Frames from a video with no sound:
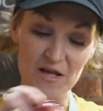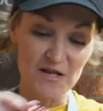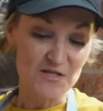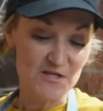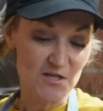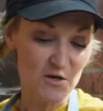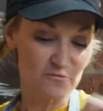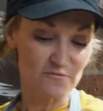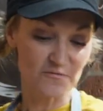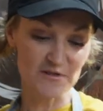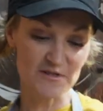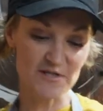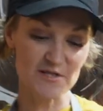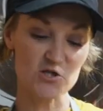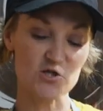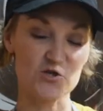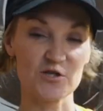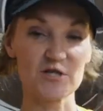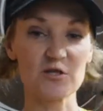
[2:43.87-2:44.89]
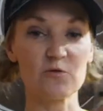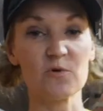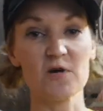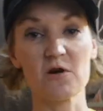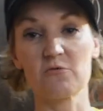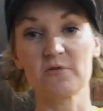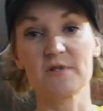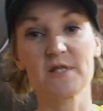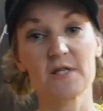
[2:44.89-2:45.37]
So for this drink,
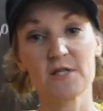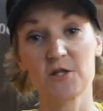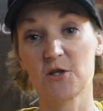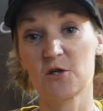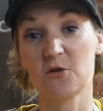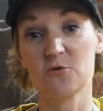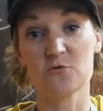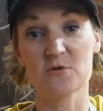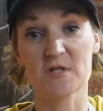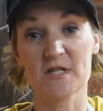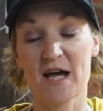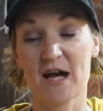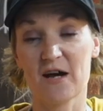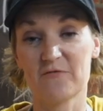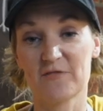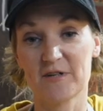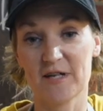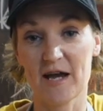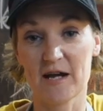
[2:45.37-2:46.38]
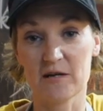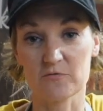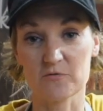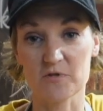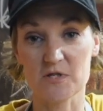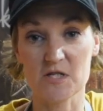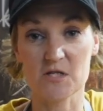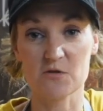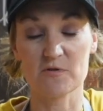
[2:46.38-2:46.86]
we're only going to use half an
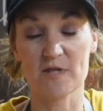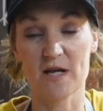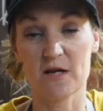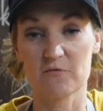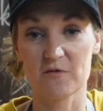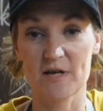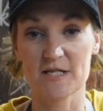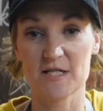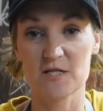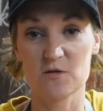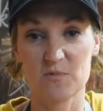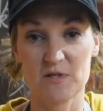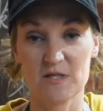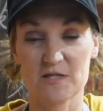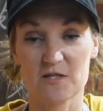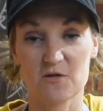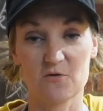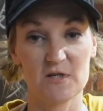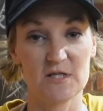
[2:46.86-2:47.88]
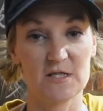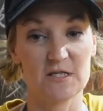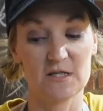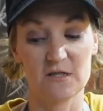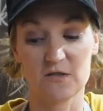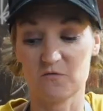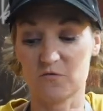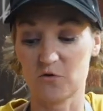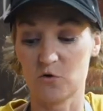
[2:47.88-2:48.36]
ounce, so that recipe is going to
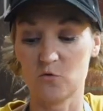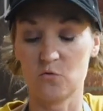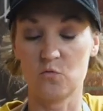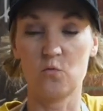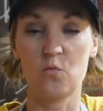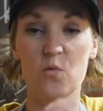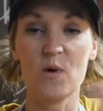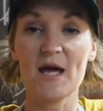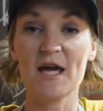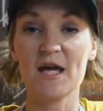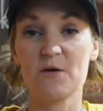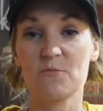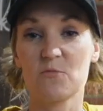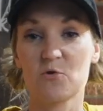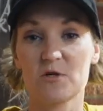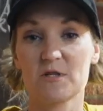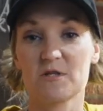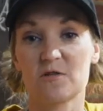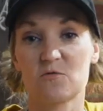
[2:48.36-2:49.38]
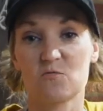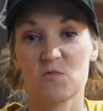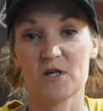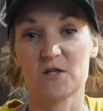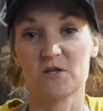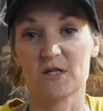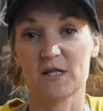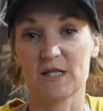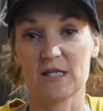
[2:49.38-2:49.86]
give you way more than
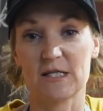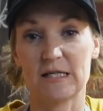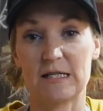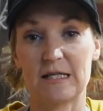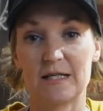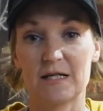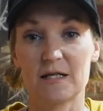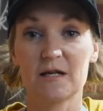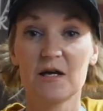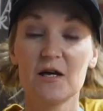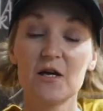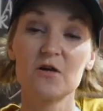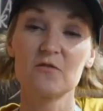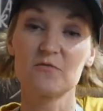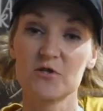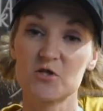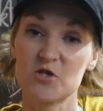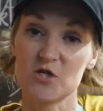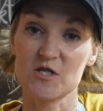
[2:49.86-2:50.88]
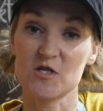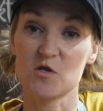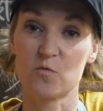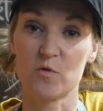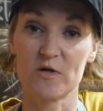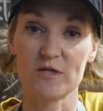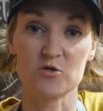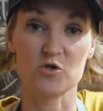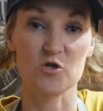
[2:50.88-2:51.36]
what you're going to need for just
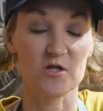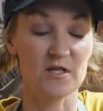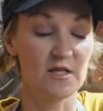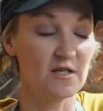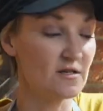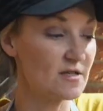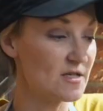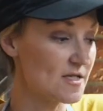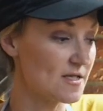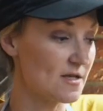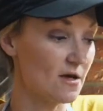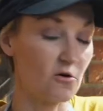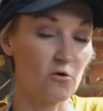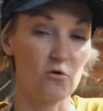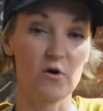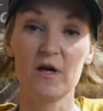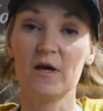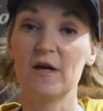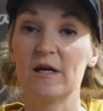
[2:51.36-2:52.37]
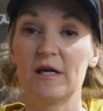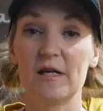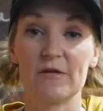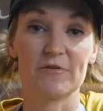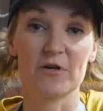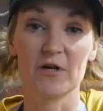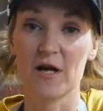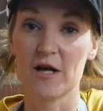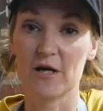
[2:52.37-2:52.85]
one drink. So
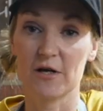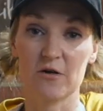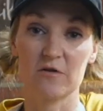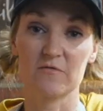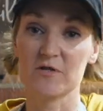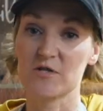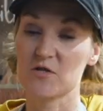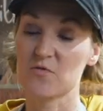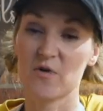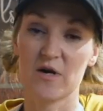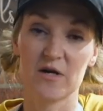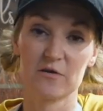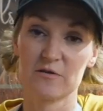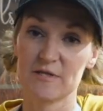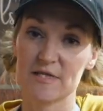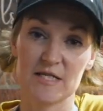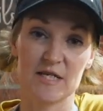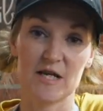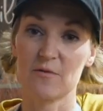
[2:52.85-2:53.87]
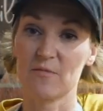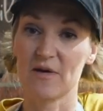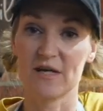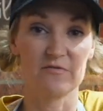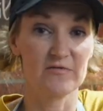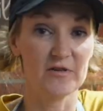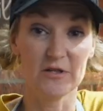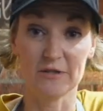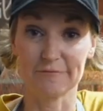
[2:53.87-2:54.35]
if you're hungover tomorrow, it's not my
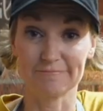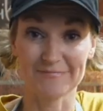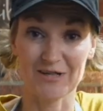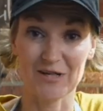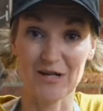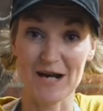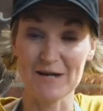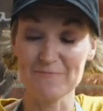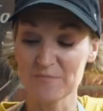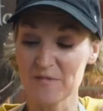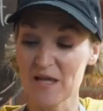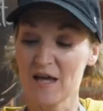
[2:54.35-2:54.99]
fault, all right?